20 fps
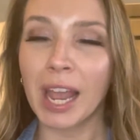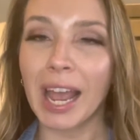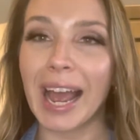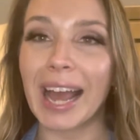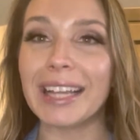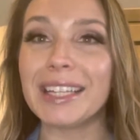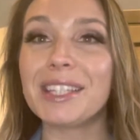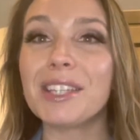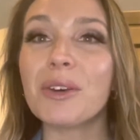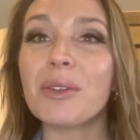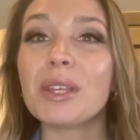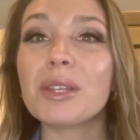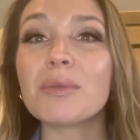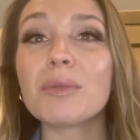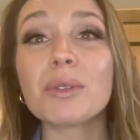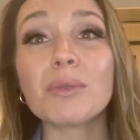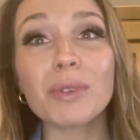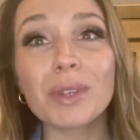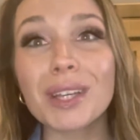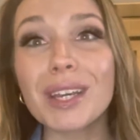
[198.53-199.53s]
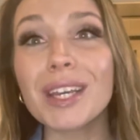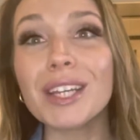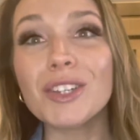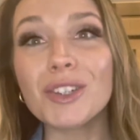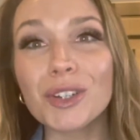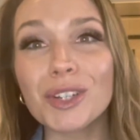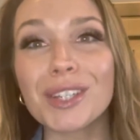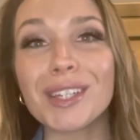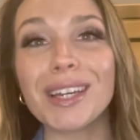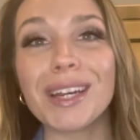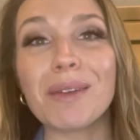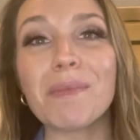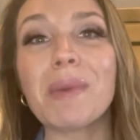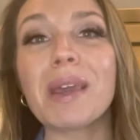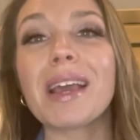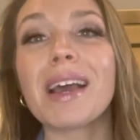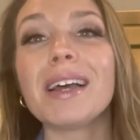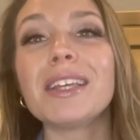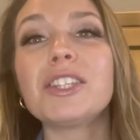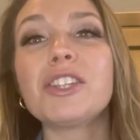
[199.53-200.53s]
And so this was really interesting
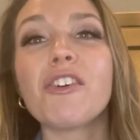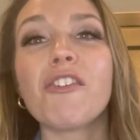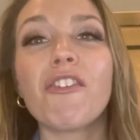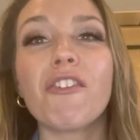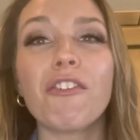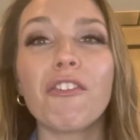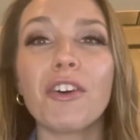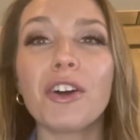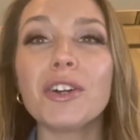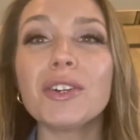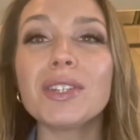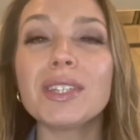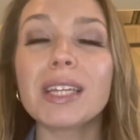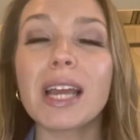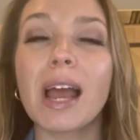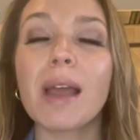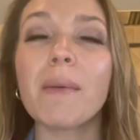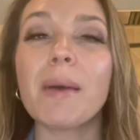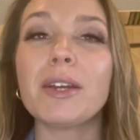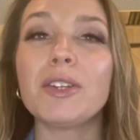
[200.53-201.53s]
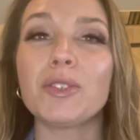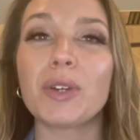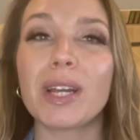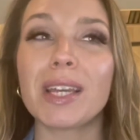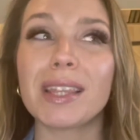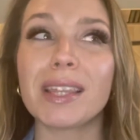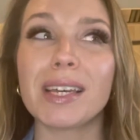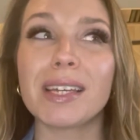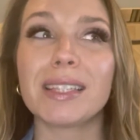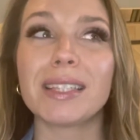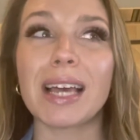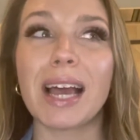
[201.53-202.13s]
because the first time I drank this,